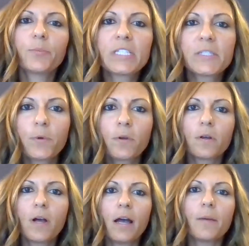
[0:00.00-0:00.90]
the
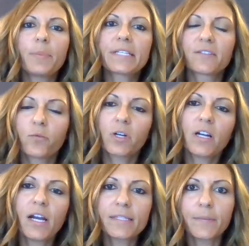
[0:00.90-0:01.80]
principal place of
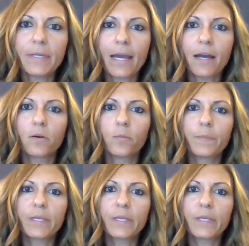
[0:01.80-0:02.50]
work concept now,